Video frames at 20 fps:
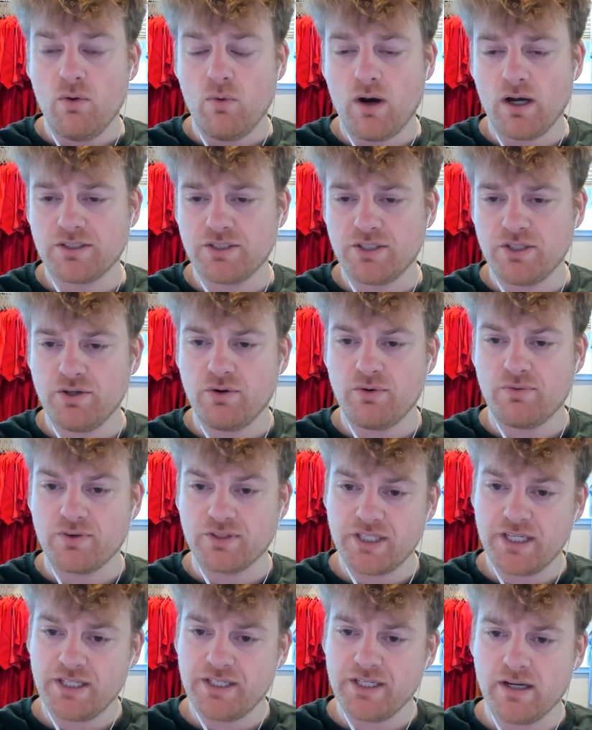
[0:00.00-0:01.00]
WashU,
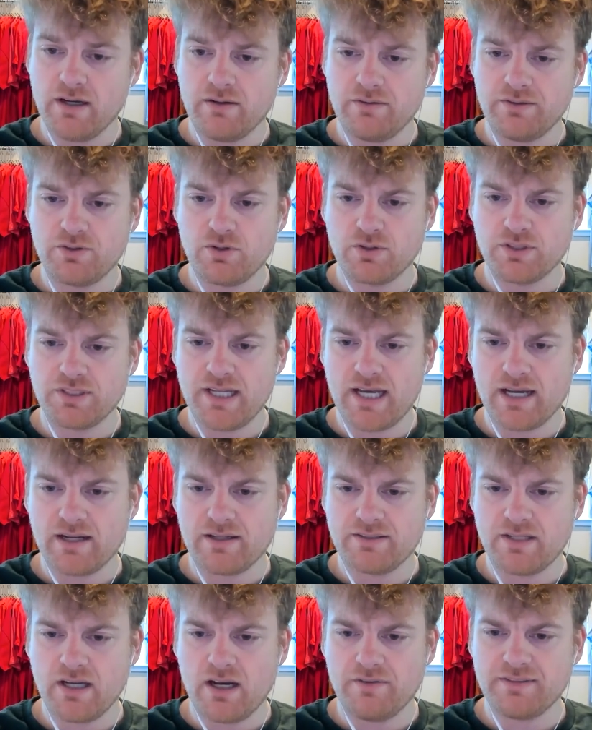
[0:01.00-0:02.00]
Virginia, Georgia
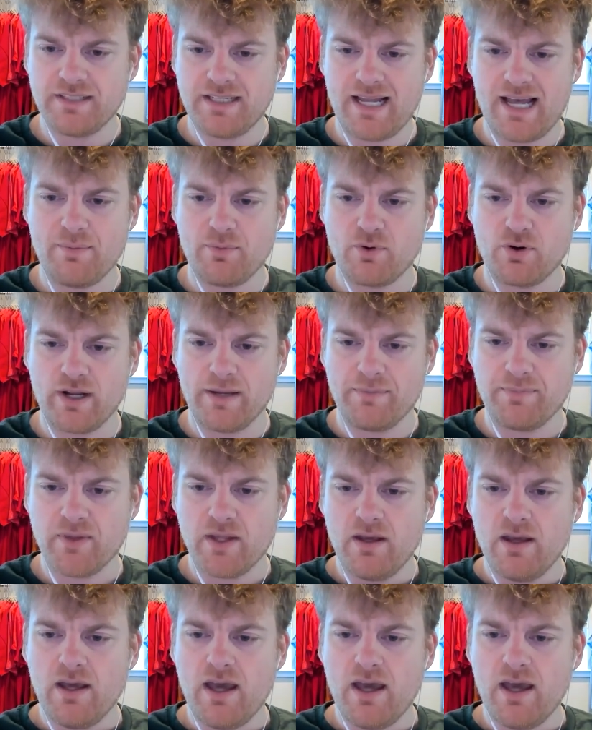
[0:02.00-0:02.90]
Tech, Tufts, and Emory.